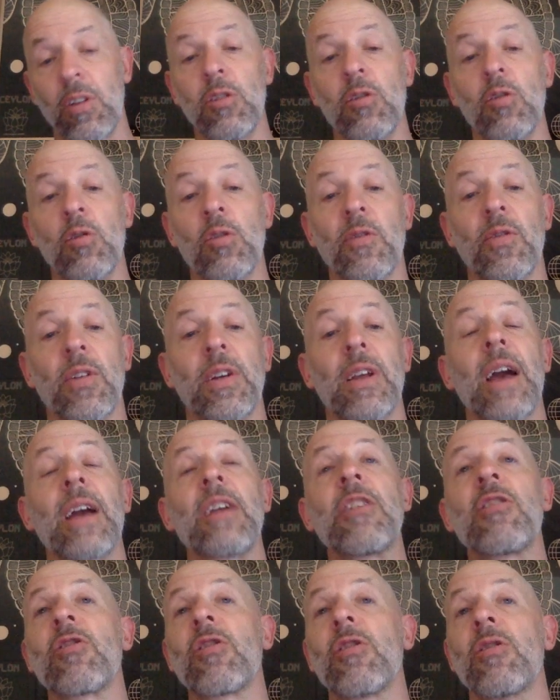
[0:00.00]

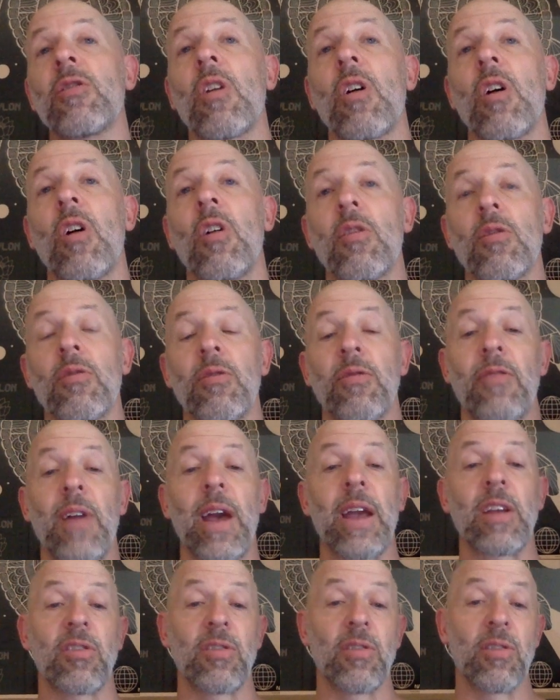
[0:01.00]
unification of
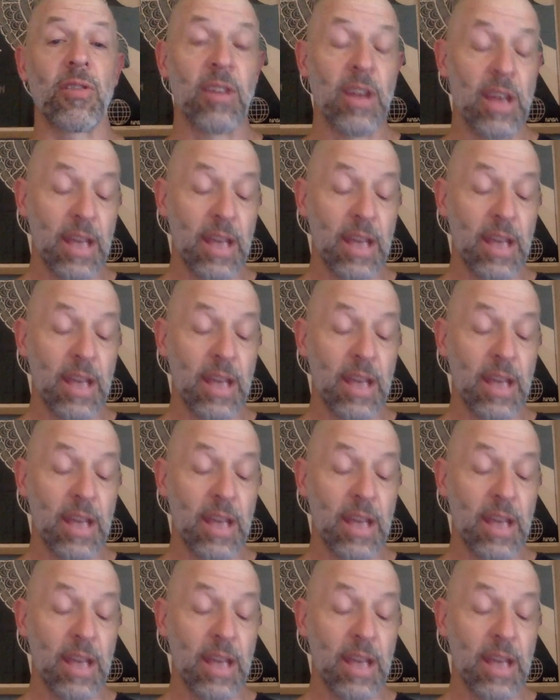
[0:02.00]
factions.